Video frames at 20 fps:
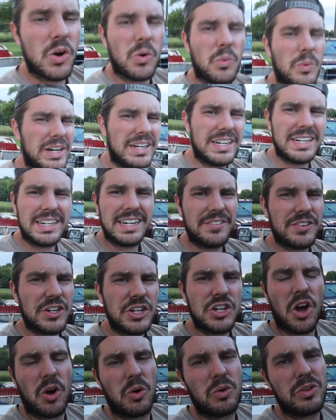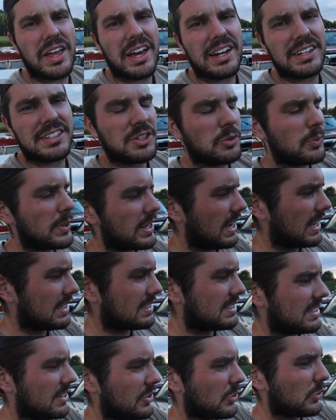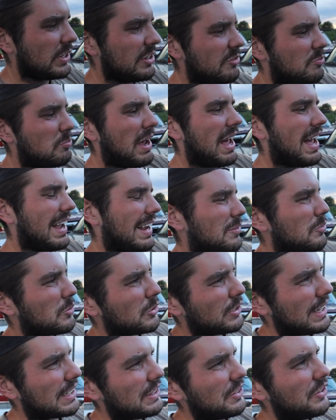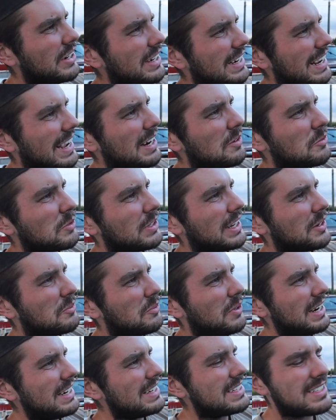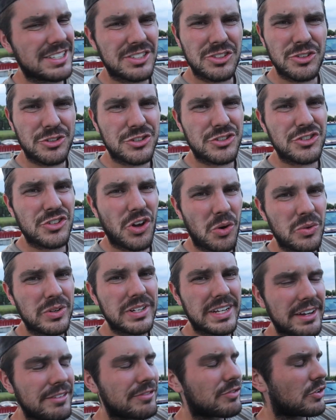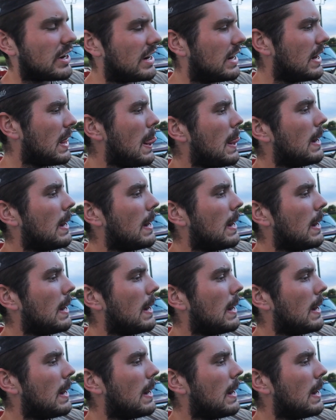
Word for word: We didn't even know that until we got to the other leaf pack and we're like looking at it and we're like, why does this look so different?